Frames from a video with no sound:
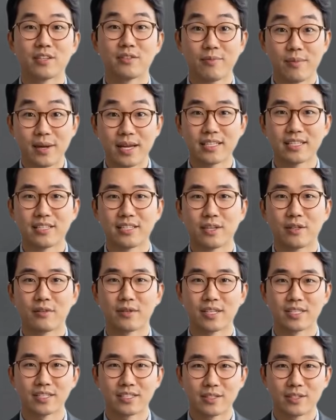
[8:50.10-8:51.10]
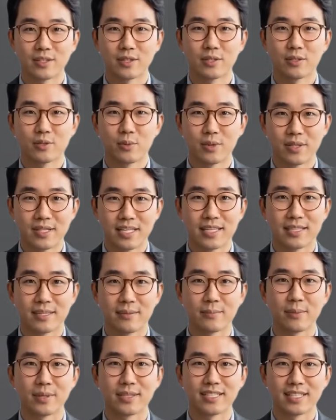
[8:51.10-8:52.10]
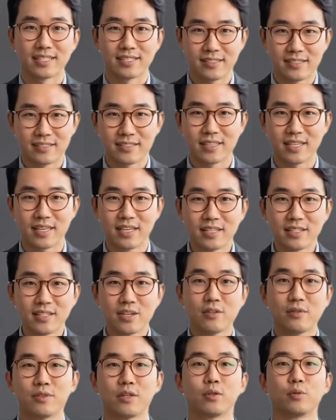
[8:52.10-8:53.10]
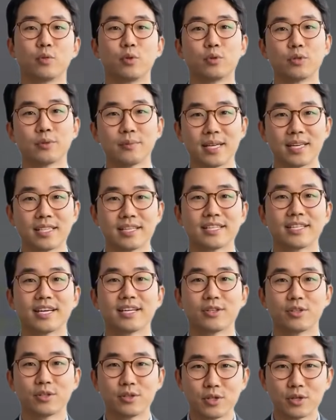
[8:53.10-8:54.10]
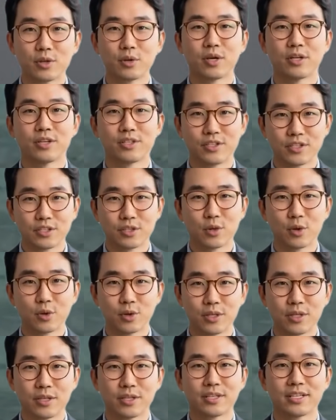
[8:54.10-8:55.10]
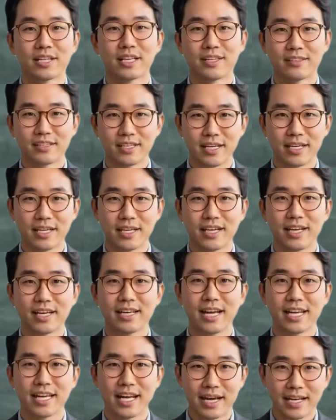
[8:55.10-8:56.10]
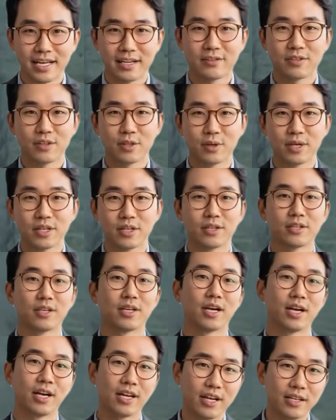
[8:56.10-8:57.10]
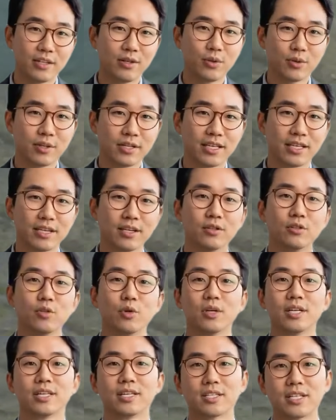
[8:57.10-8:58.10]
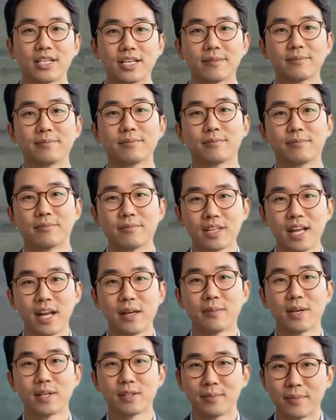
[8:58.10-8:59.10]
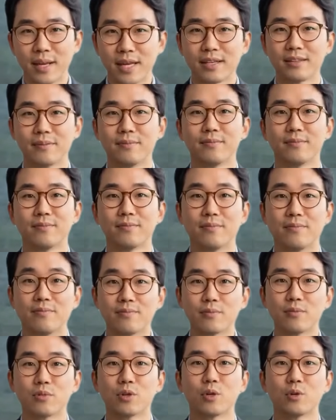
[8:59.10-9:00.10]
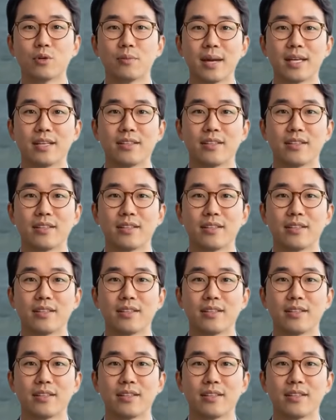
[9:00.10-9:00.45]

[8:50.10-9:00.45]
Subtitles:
I made the call to launch a preemptive strike. Exploiting zero visibility, our T-72 advanced to near point-blank range of their frontline trenches. This was a highly unorthodox